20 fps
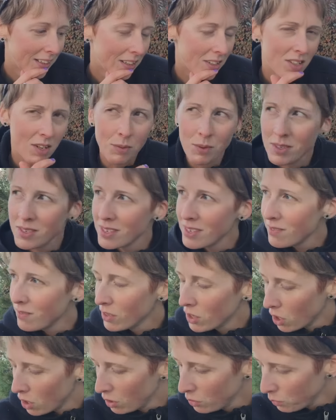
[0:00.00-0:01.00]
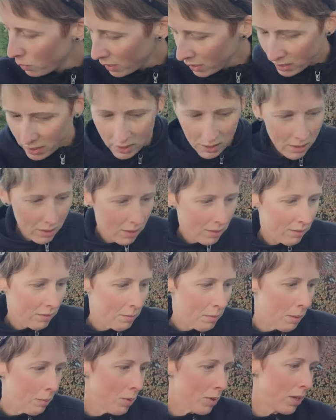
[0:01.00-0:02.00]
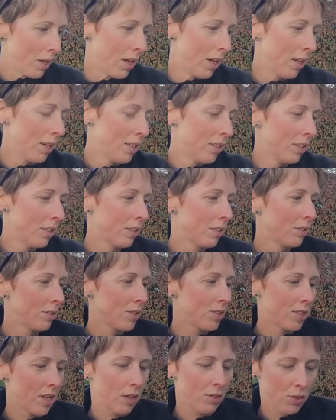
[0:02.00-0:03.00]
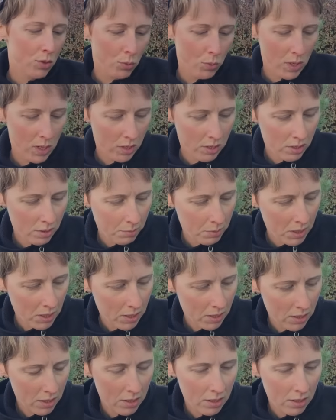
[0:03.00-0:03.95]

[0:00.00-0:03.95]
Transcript: Is that what it's even called? Why can I not remember that? It sounds weird to me.